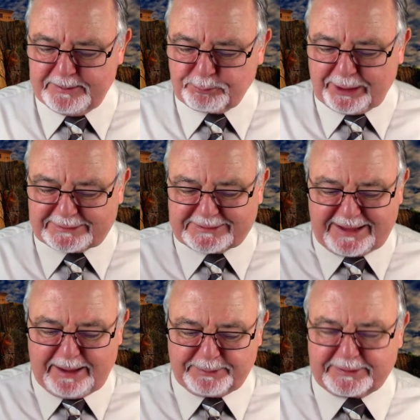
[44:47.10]
break the
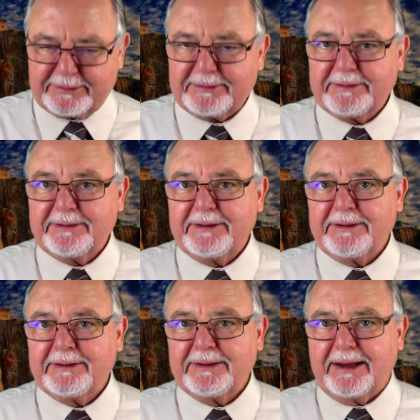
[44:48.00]
Sabbath,
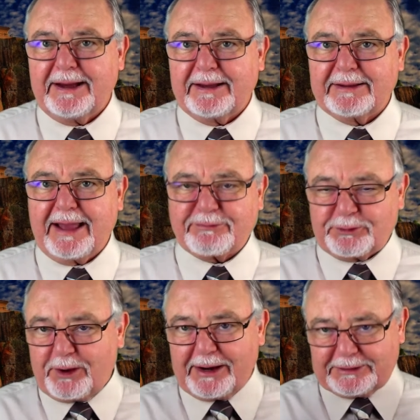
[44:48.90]
uh,
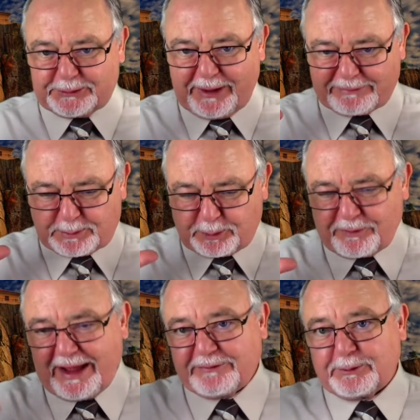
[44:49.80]
after all, I do have to
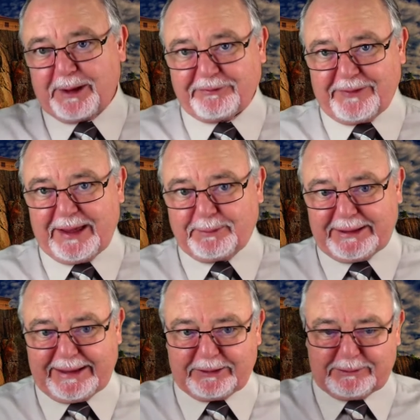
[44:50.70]
provide for my
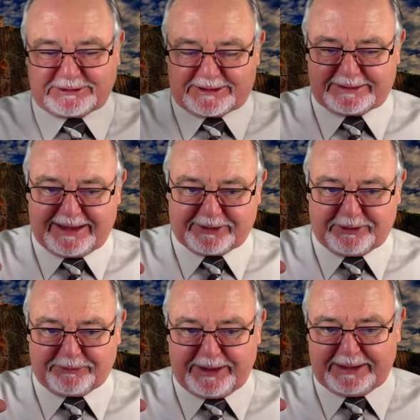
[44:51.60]
family. I know it's sundown
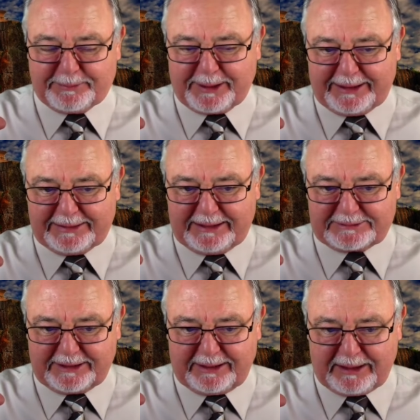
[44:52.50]
already, but I,
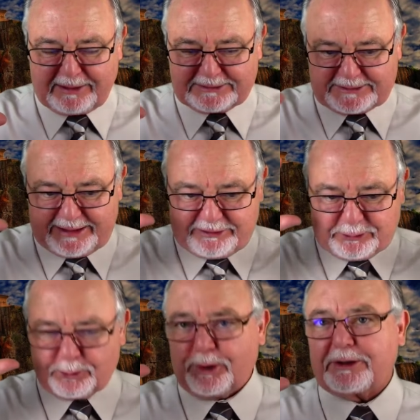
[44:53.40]
I, I'm going to stay here
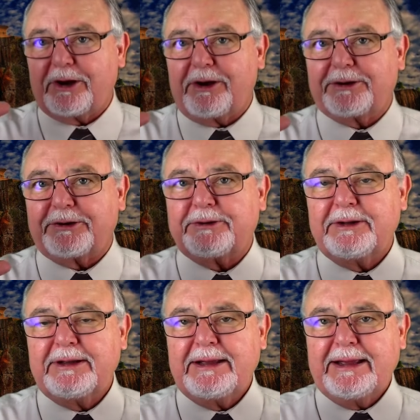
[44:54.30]
at work longer.
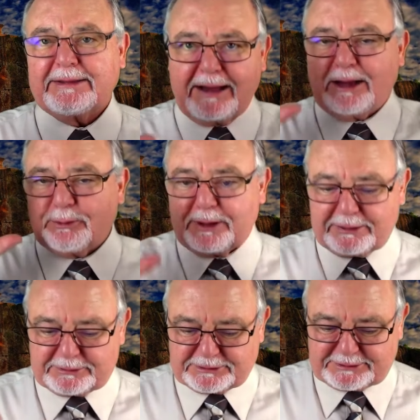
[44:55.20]
God will
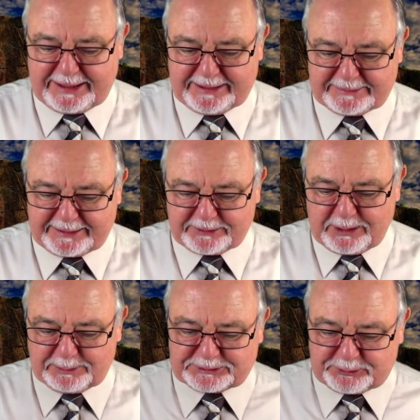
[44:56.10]
understand. I can
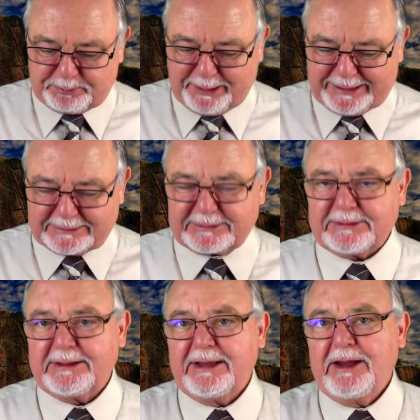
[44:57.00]
always repent.
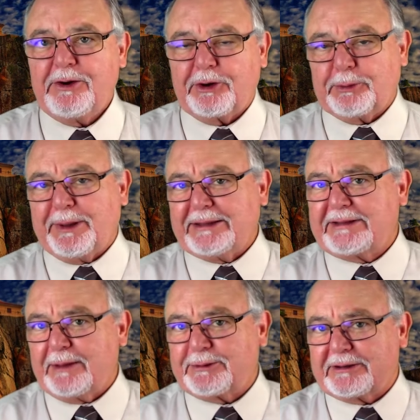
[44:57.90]
Or you're being
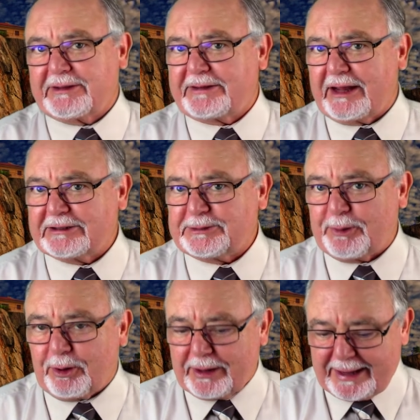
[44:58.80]
tempted to tell a
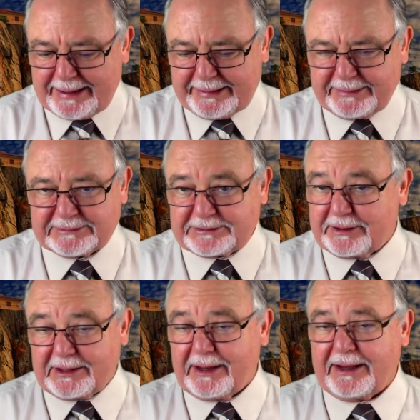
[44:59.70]
small lie,
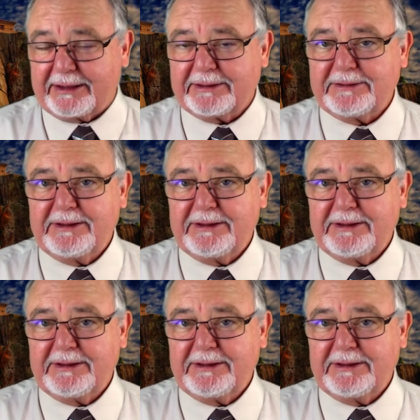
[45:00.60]
still a lie.